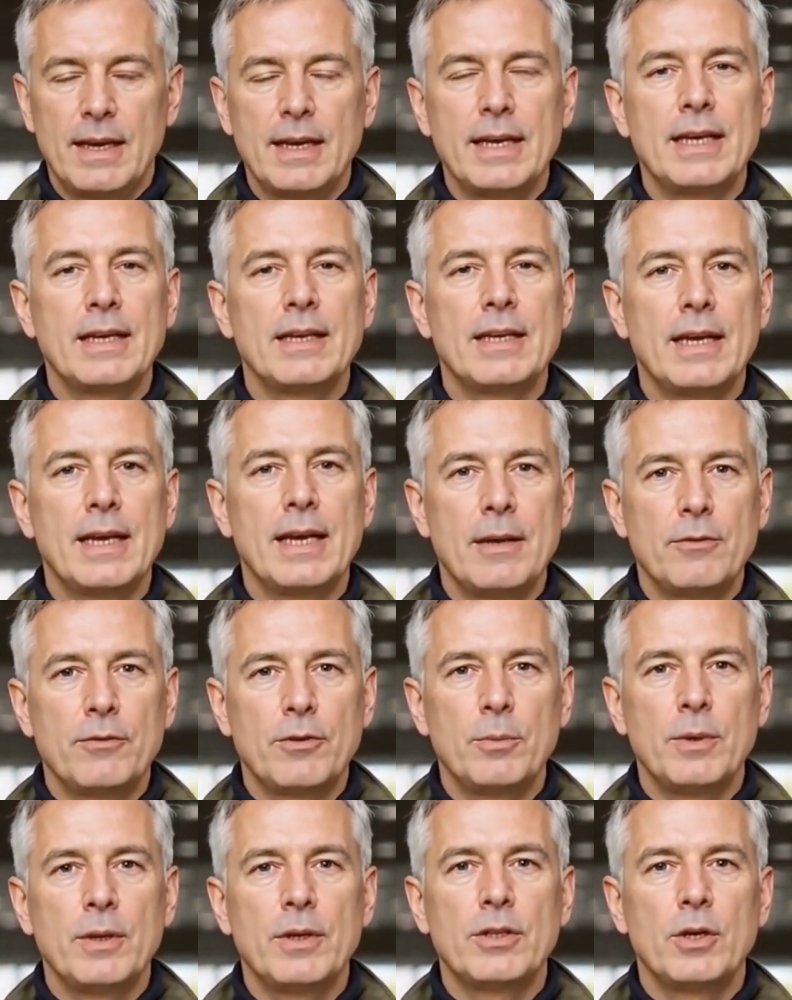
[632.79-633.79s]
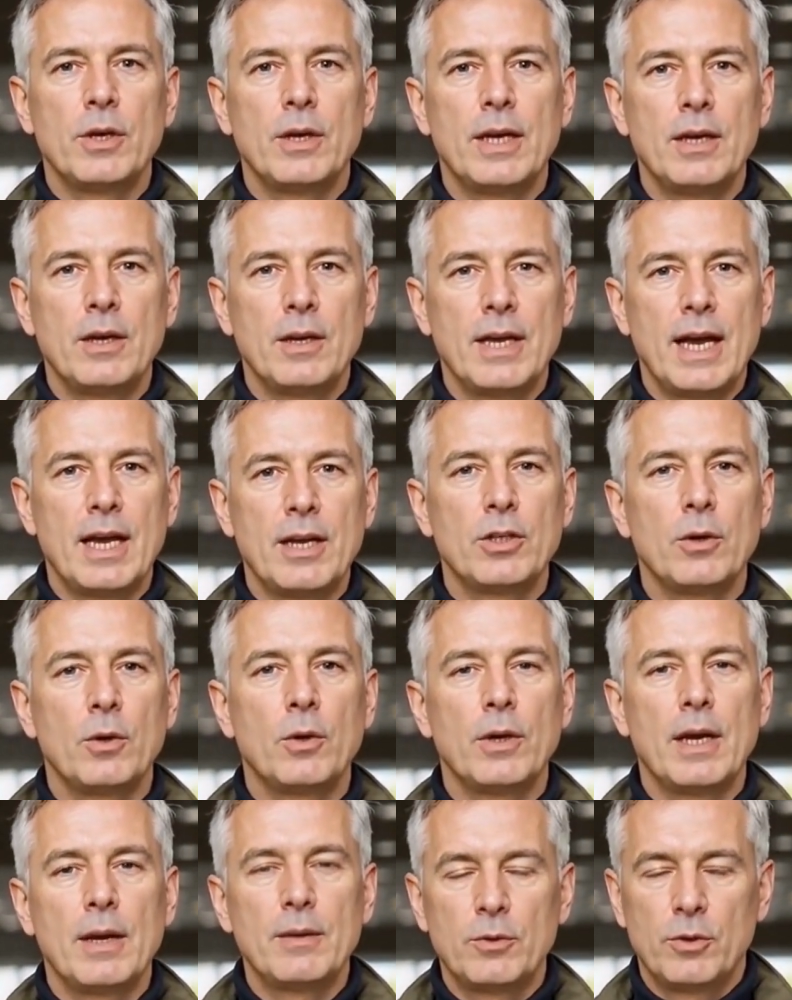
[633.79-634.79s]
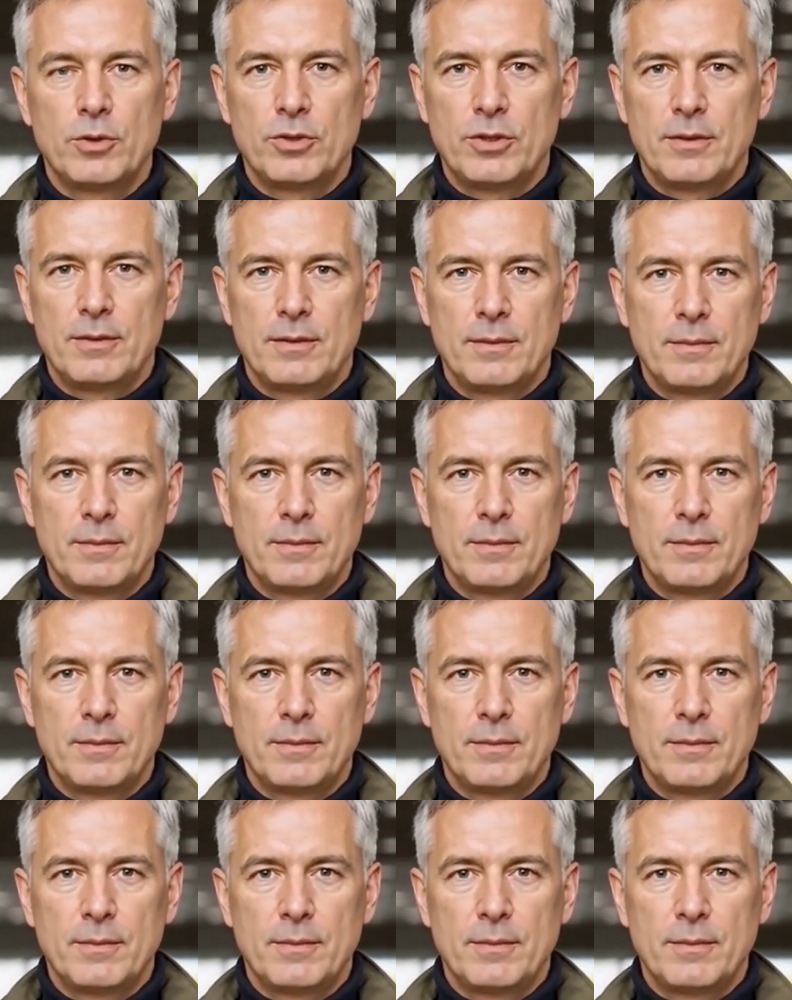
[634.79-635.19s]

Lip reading: is infamous on international levels.